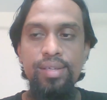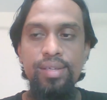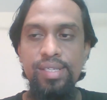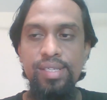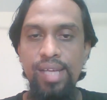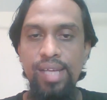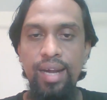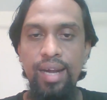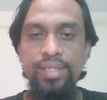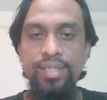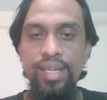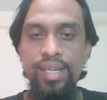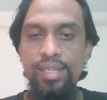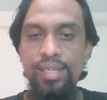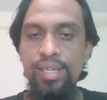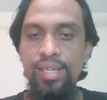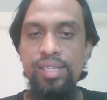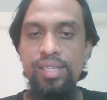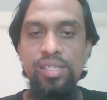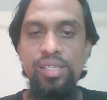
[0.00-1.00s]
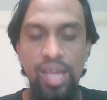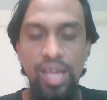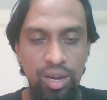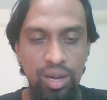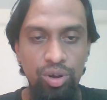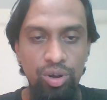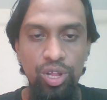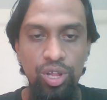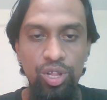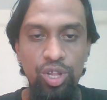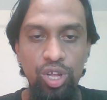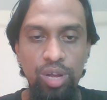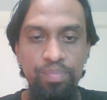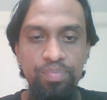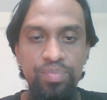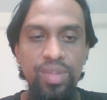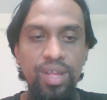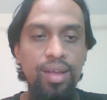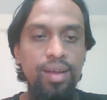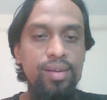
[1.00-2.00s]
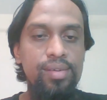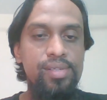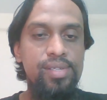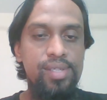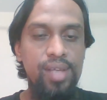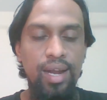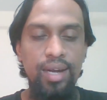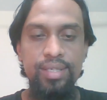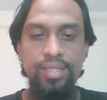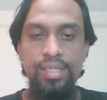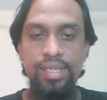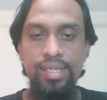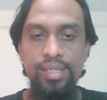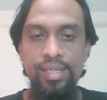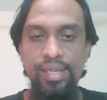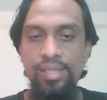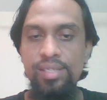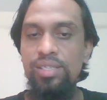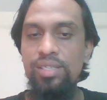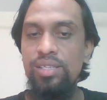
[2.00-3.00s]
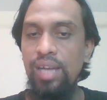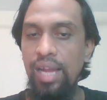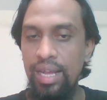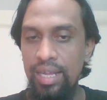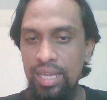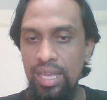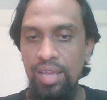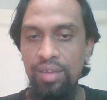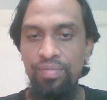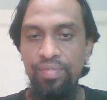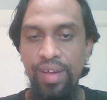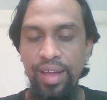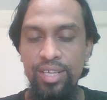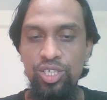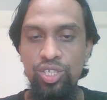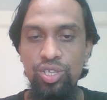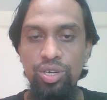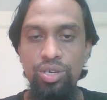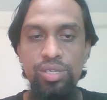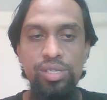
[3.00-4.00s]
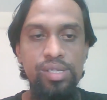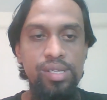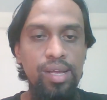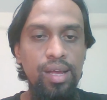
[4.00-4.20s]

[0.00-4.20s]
search engines algorithm, search engines ranking factors,